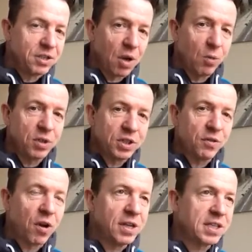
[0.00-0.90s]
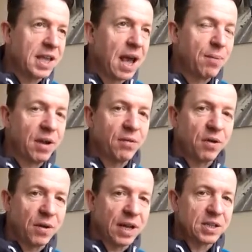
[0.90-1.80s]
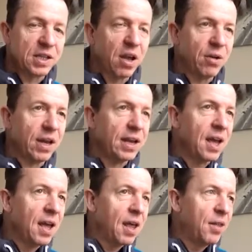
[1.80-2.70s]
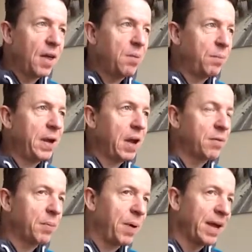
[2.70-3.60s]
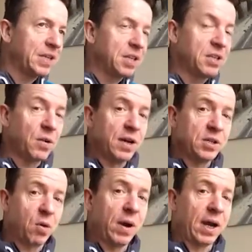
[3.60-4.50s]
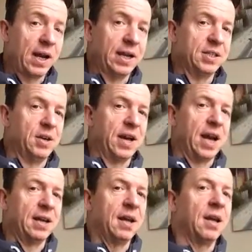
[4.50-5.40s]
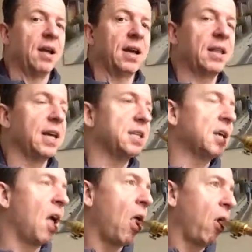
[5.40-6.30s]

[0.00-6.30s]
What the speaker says: So once you've got into the habit of doing it slowly, then pick up the pace and do it as quickly as you can, like this.